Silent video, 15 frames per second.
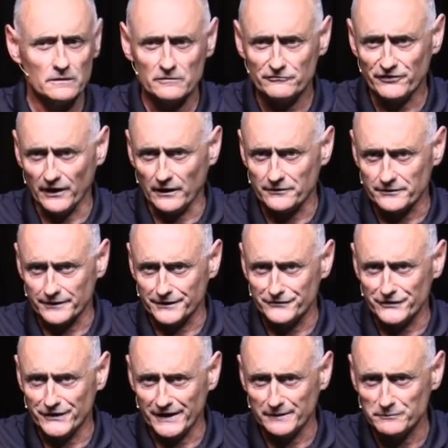Father, in
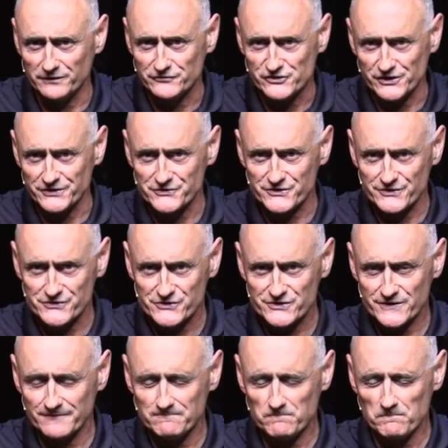the name of Jesus,